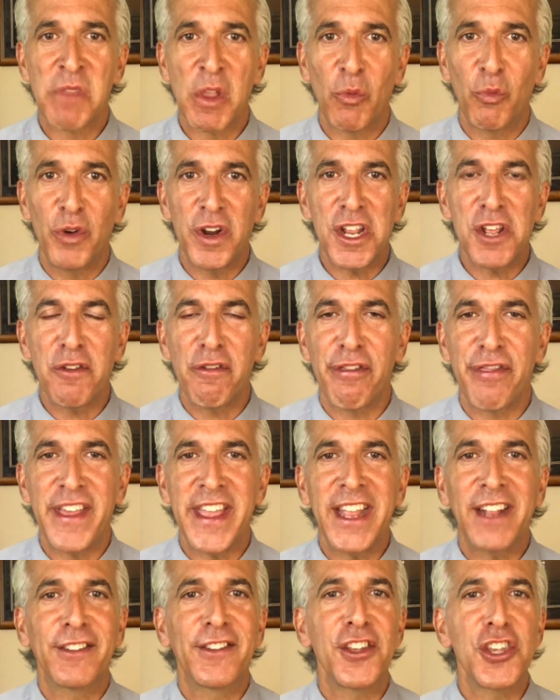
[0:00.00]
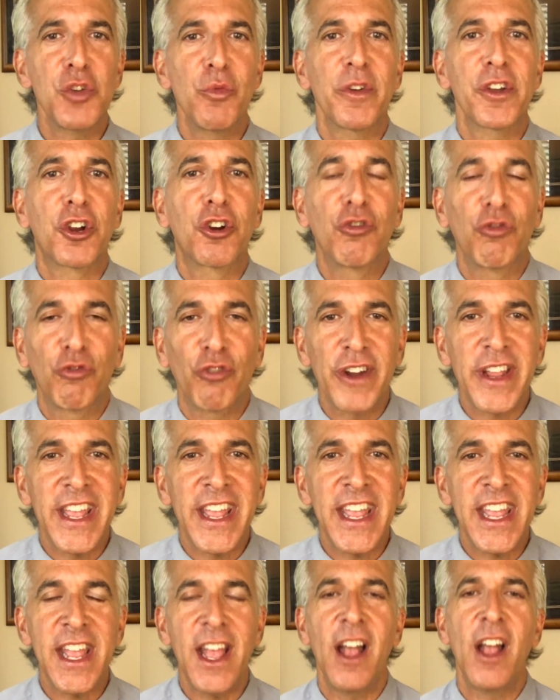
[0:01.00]
What do you think? Do you
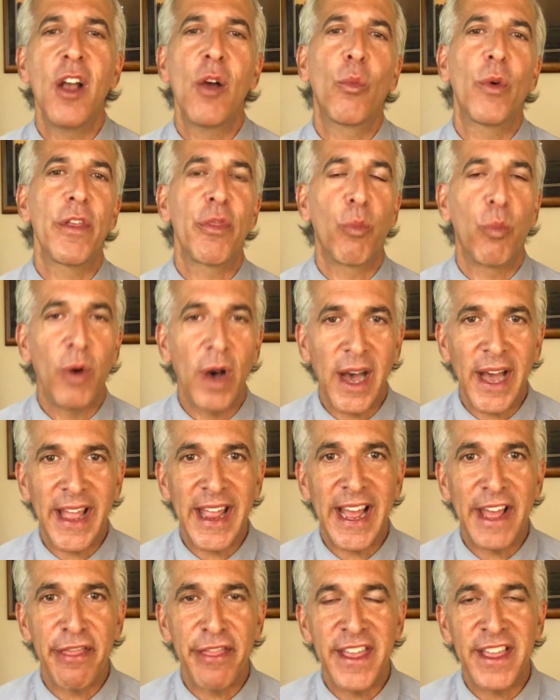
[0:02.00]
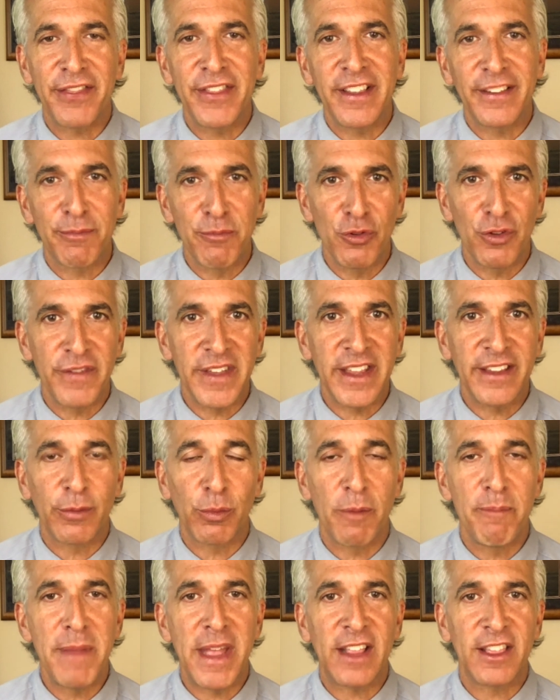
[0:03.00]
agree with why I think these movies
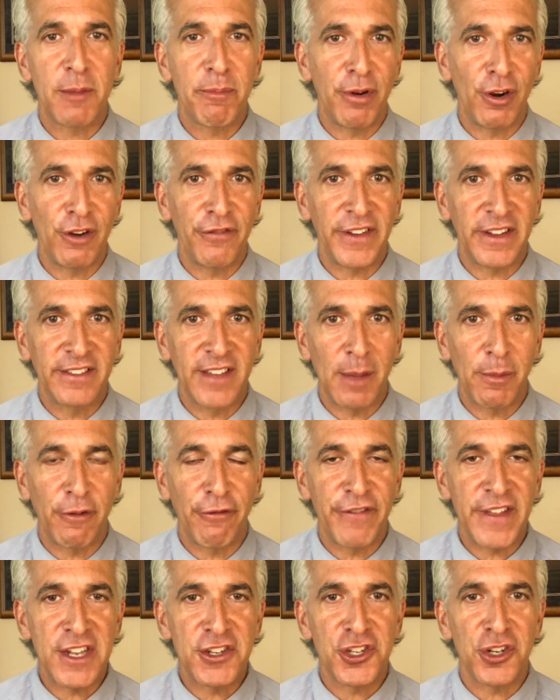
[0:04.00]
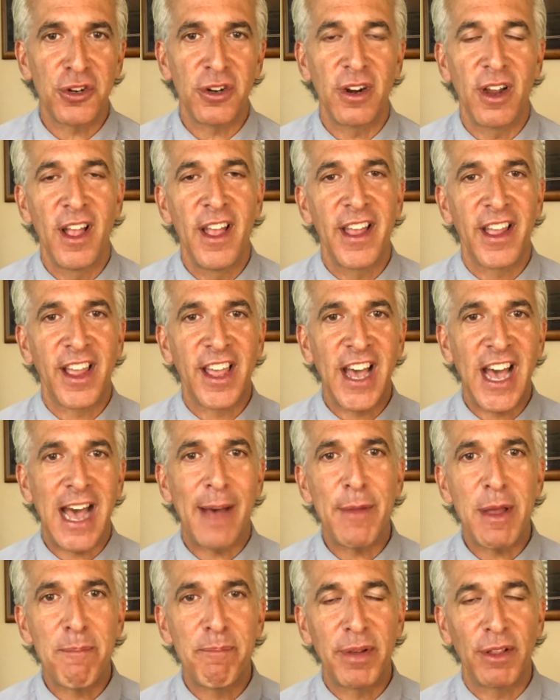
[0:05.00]
would make the perfect double feature?
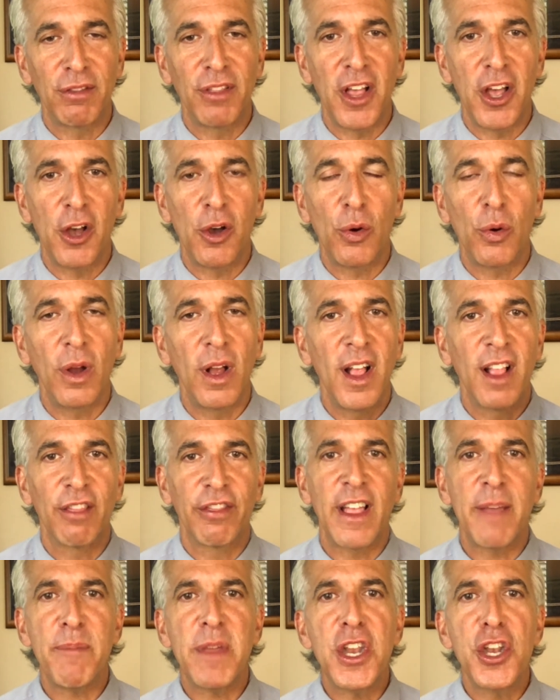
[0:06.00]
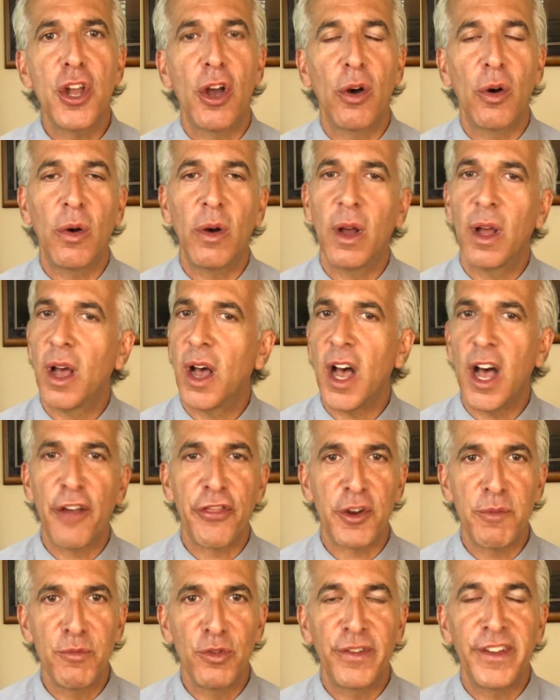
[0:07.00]
Comment below. Let me know
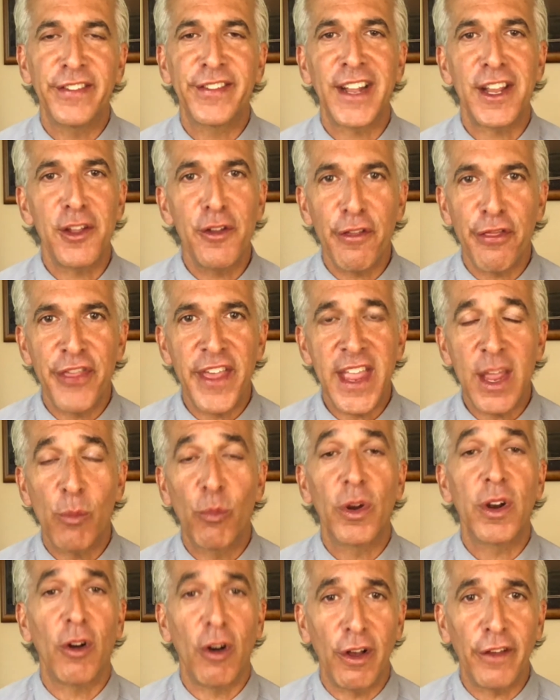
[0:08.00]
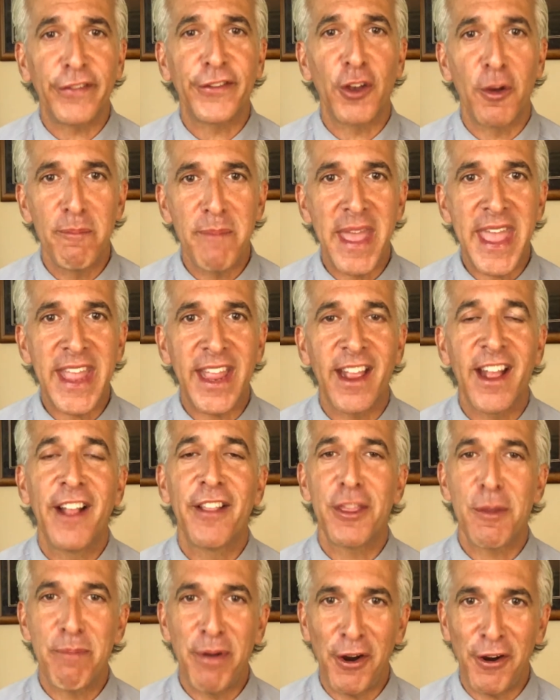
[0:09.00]
other movies that you think would also make
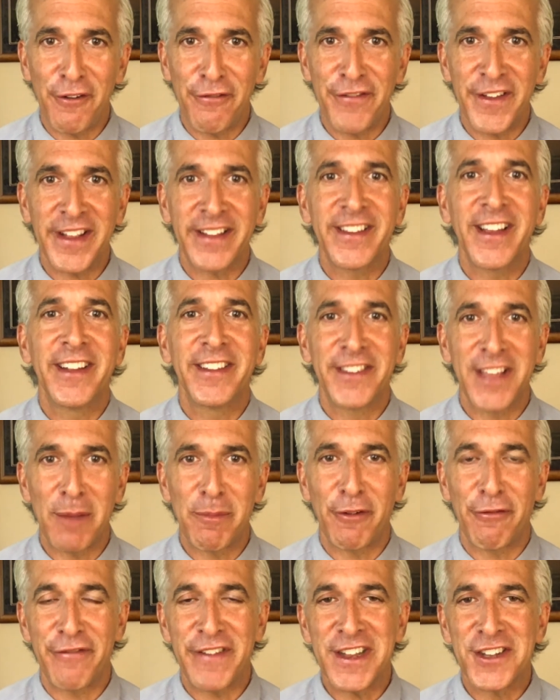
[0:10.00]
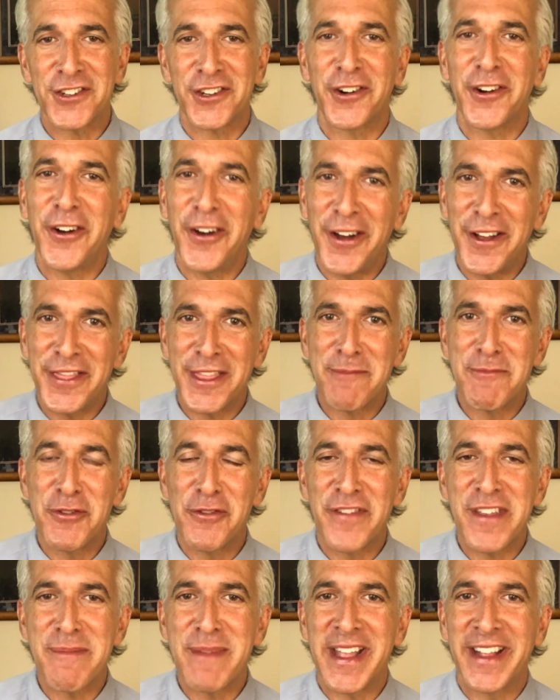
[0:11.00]
the perfect double feature on the
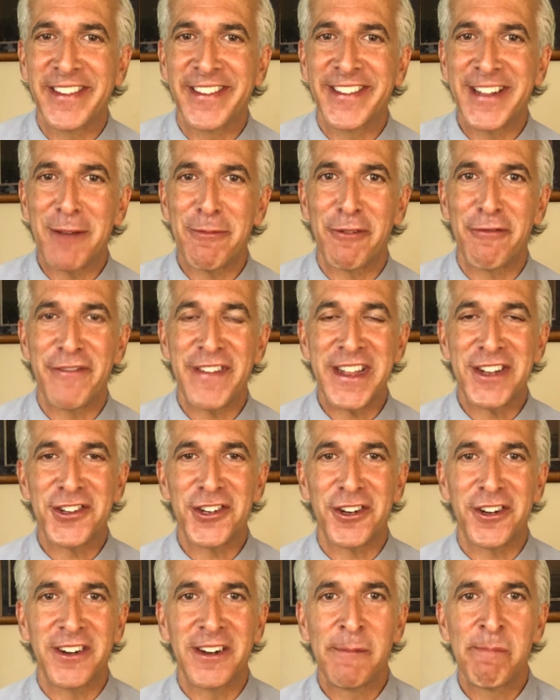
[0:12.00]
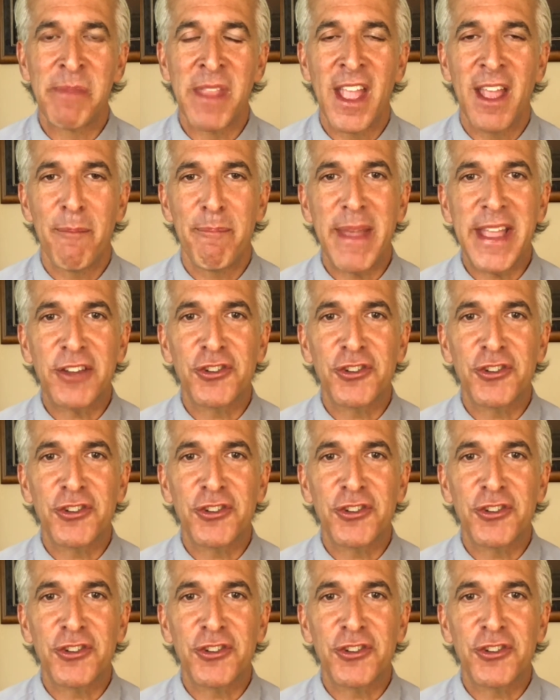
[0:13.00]
MovieMantz Double-Feature. Make